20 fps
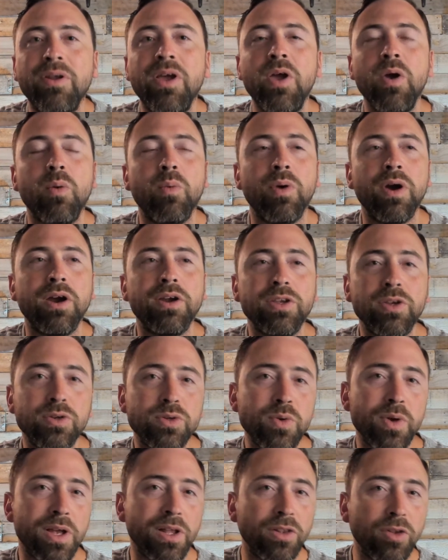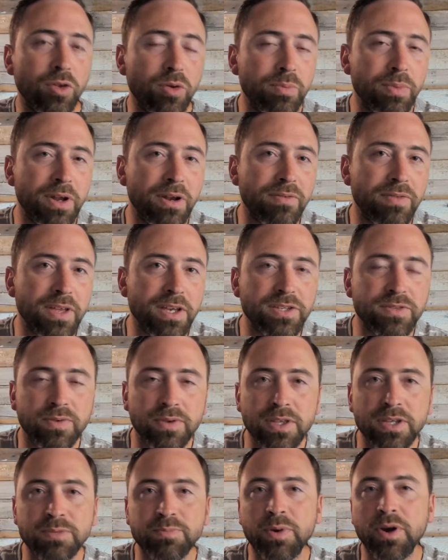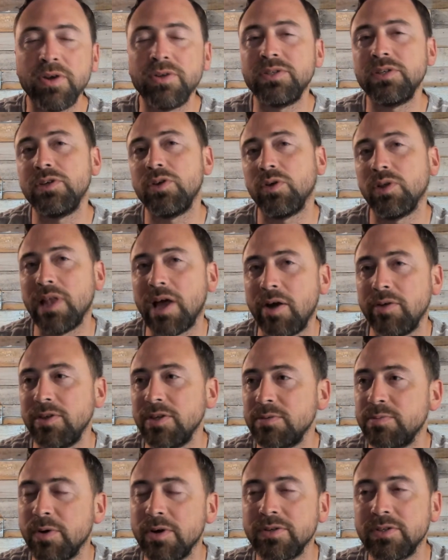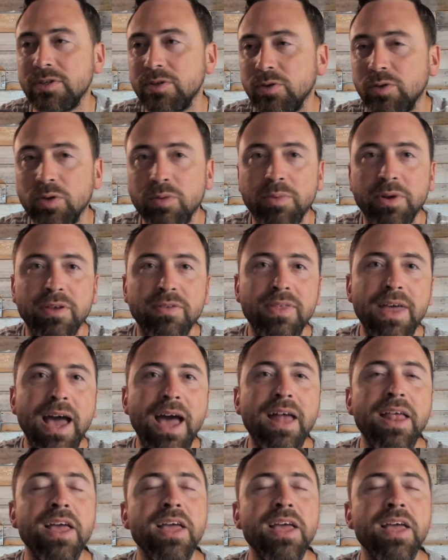where you're doing a little bit of this for this person, you're allowing this person to do a little bit of that.